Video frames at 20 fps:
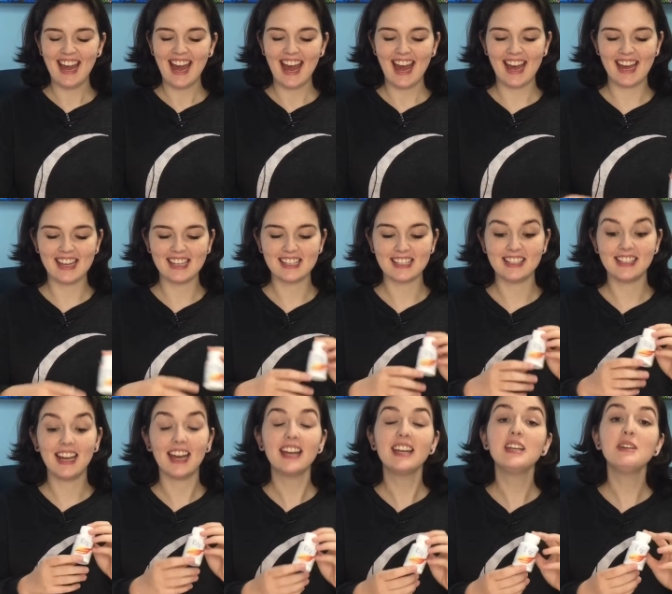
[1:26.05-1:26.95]
has
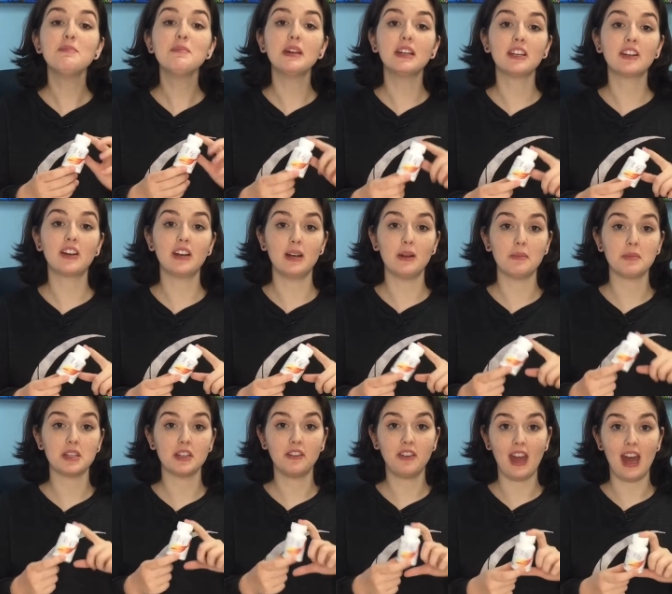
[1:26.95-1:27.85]
90
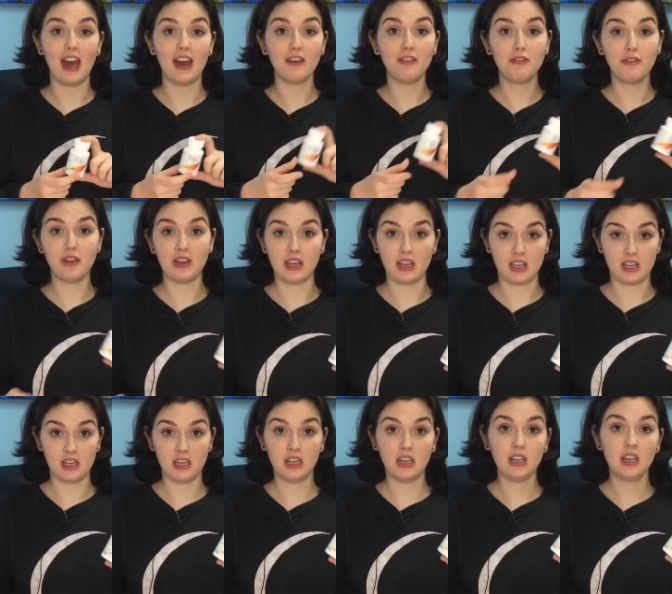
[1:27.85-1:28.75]
milligrams of
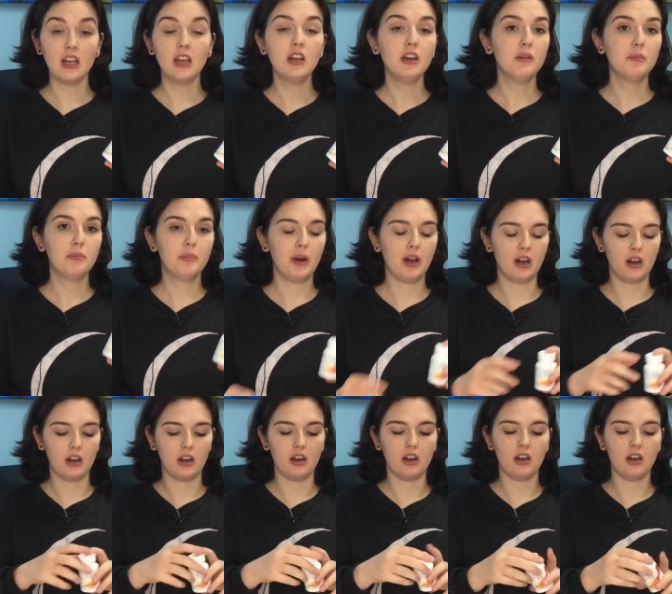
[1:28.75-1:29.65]
caffeine
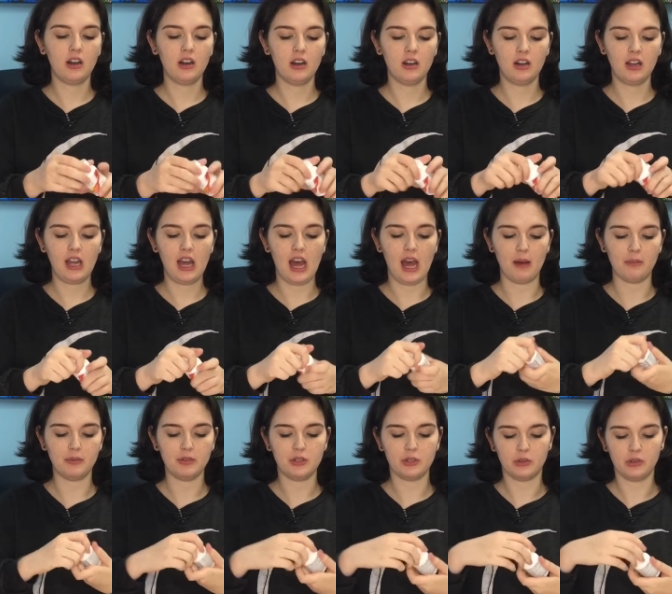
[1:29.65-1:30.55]
per
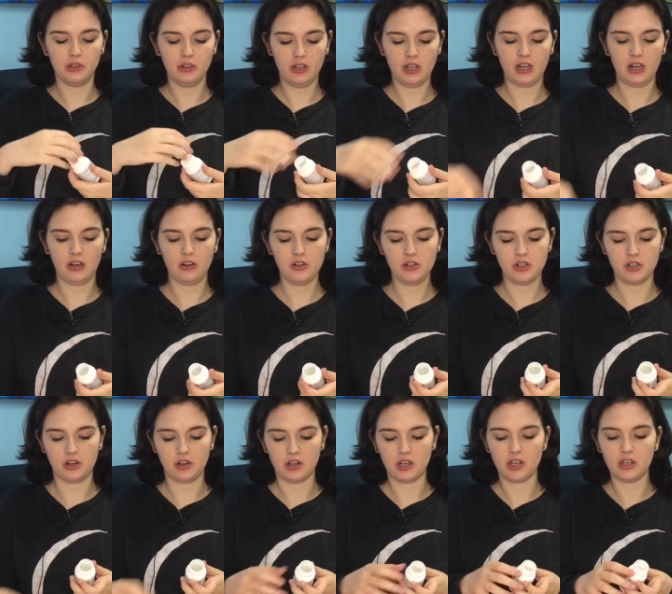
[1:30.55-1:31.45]
capsule, and I'll
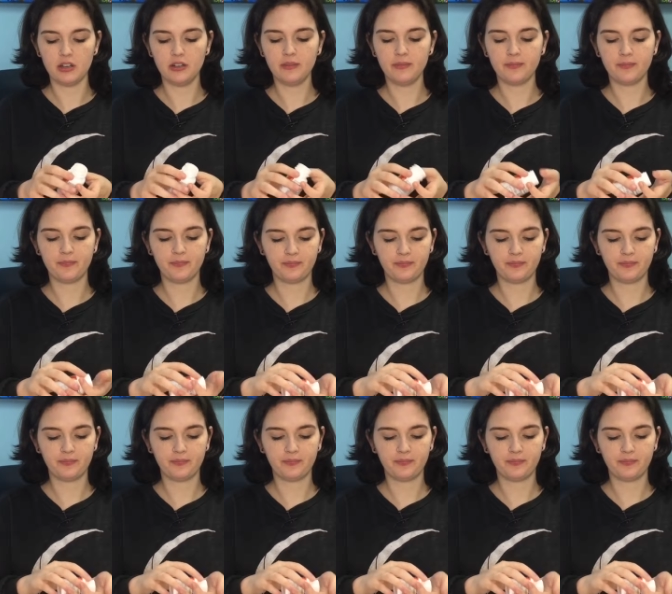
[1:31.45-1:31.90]
show you.